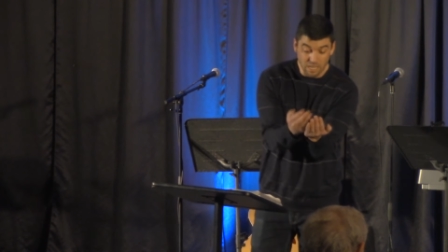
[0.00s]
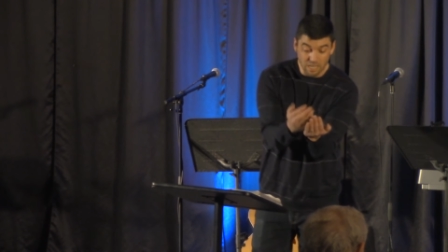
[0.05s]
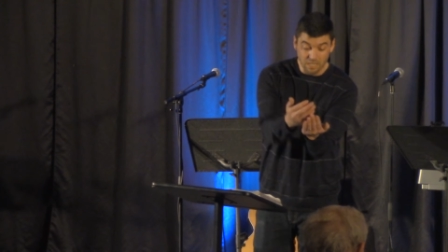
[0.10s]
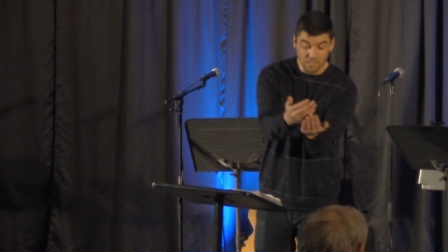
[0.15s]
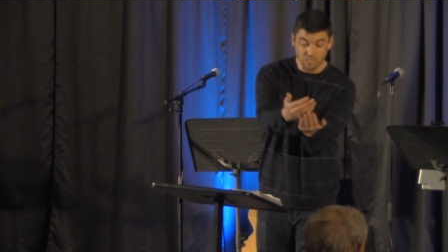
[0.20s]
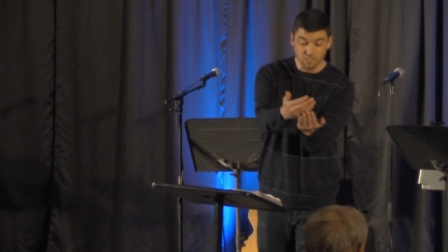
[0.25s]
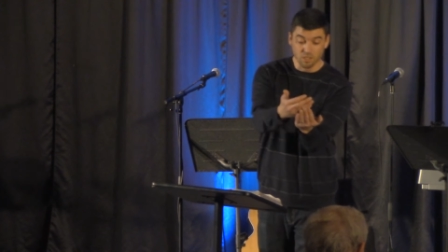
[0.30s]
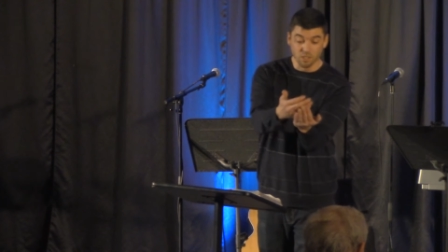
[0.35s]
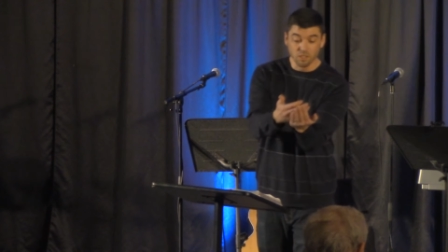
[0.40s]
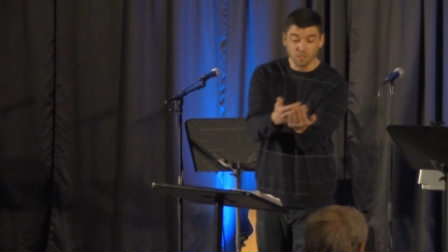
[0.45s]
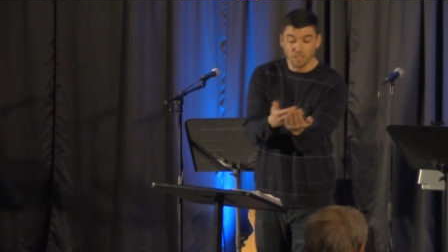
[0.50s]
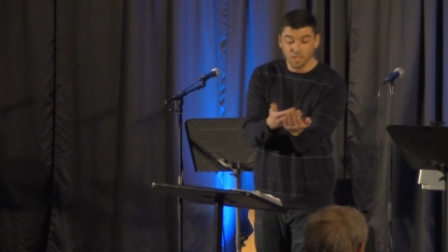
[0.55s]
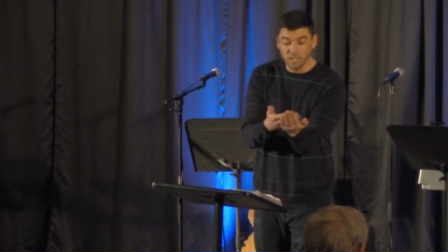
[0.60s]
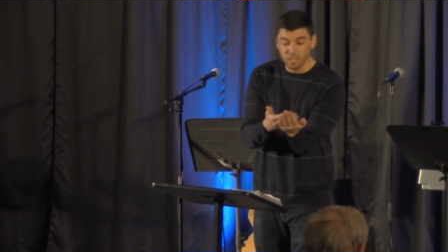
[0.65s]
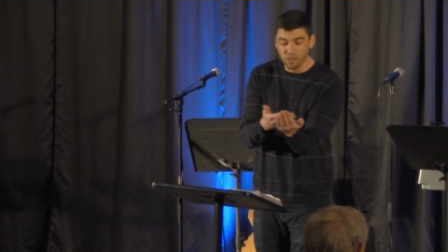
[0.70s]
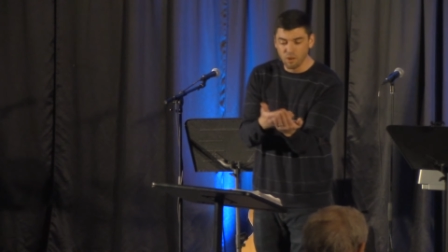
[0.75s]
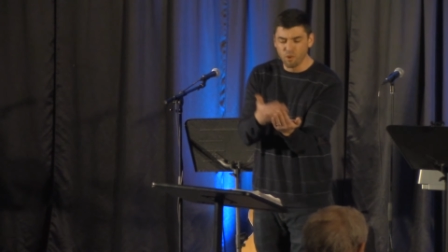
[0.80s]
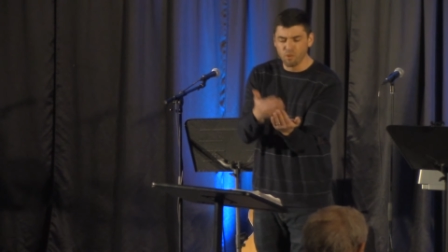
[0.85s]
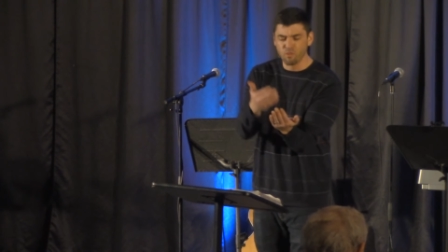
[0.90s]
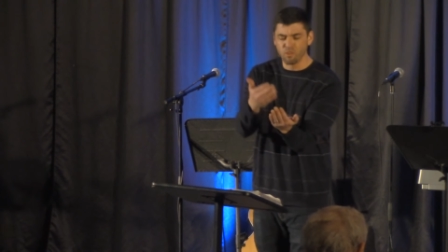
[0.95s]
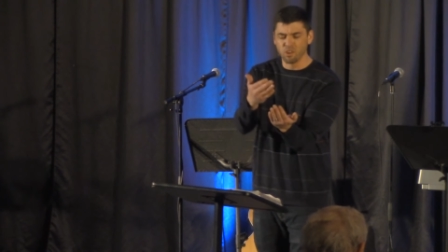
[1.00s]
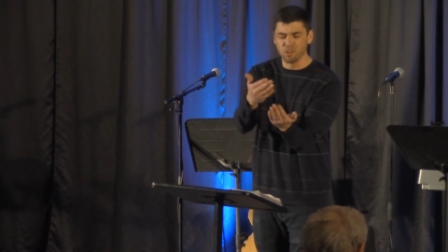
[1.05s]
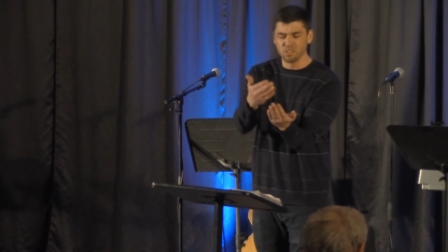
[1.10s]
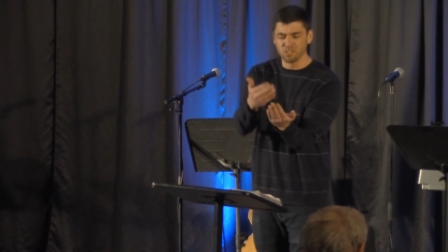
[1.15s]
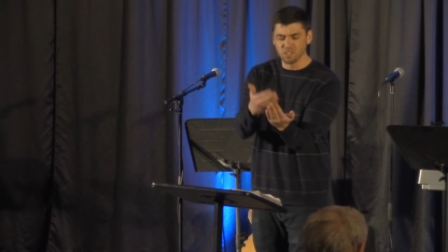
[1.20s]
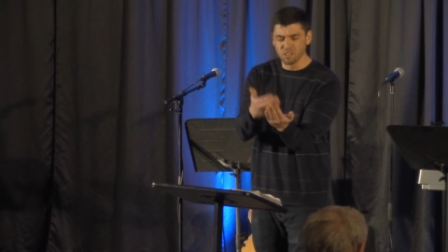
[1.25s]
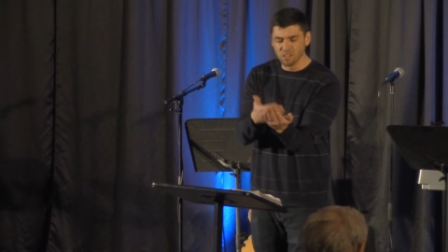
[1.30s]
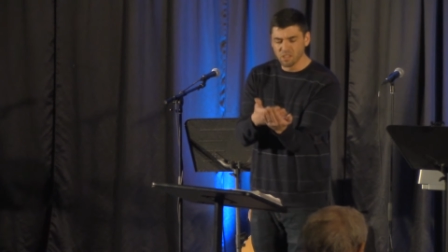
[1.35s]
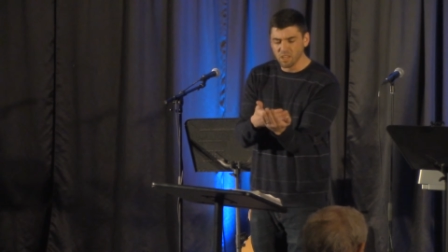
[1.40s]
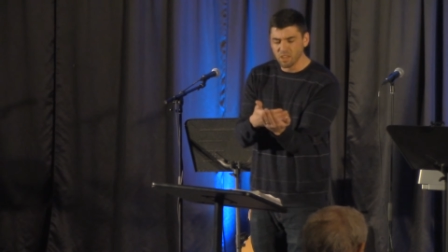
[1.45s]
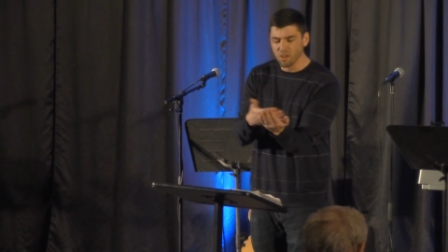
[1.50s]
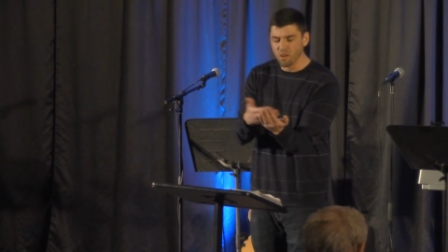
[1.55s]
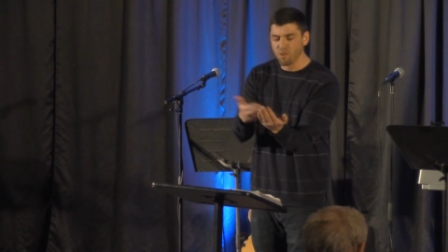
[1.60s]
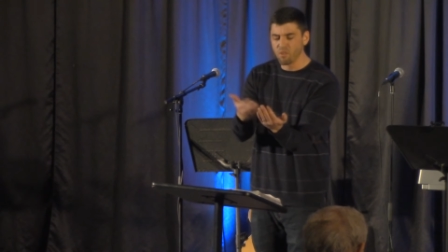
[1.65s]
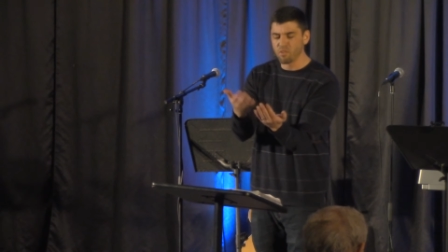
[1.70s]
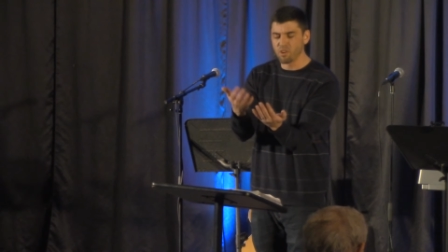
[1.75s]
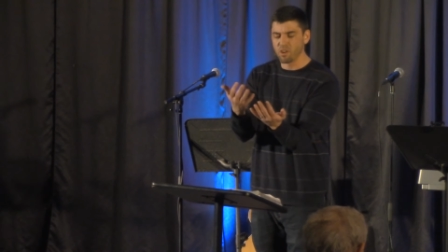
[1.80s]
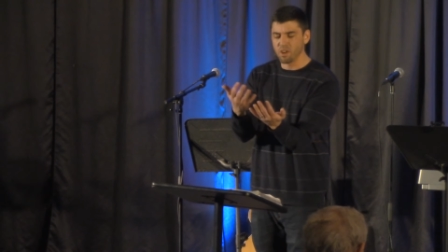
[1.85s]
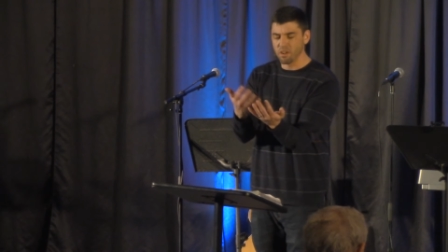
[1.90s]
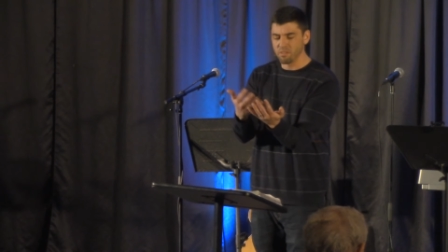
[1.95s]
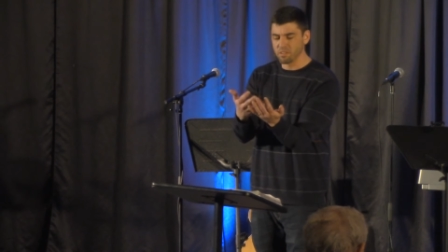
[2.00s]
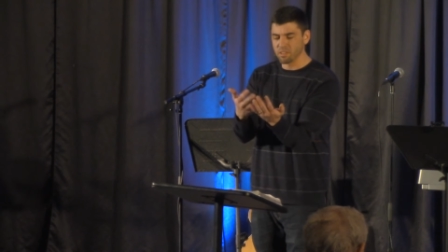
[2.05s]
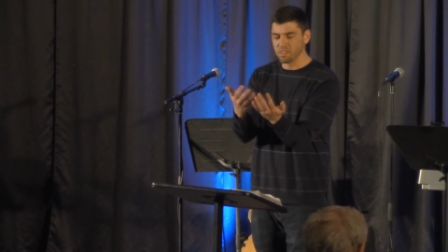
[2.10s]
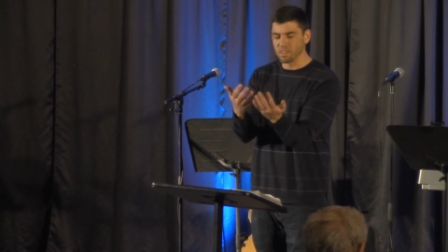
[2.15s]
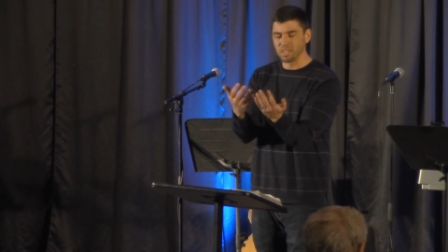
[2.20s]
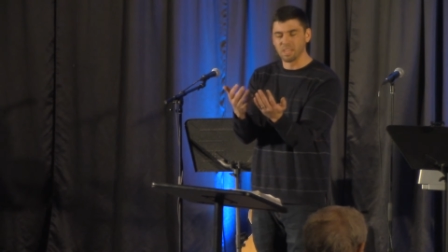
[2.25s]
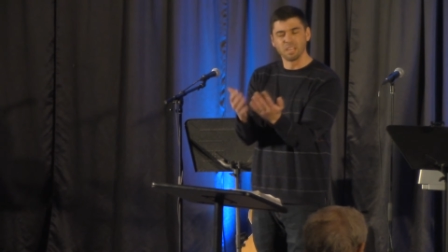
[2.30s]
and he's looking it over and he's looking over everything.